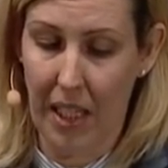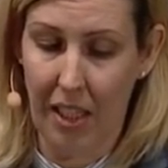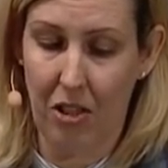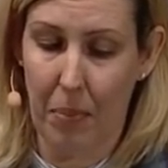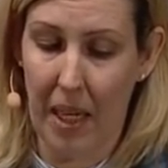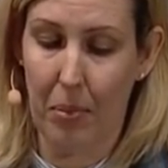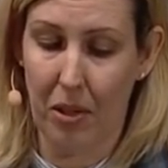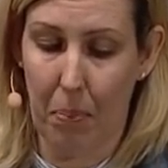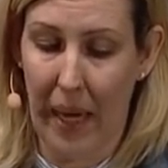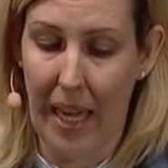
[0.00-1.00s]
we need to be
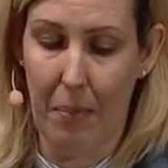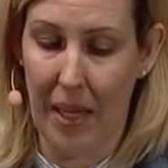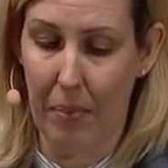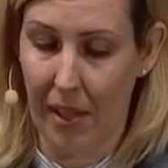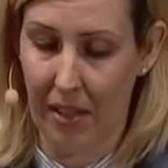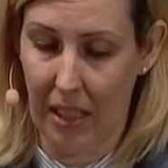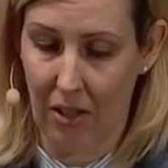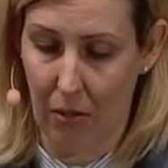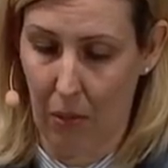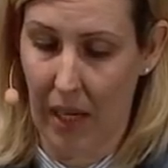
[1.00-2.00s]
able to pay people a
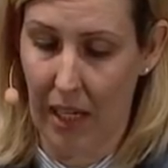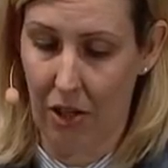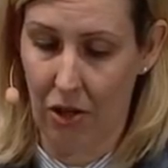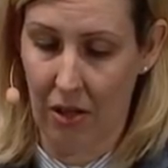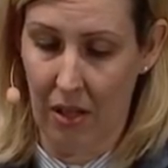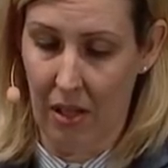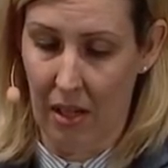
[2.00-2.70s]
decent wage.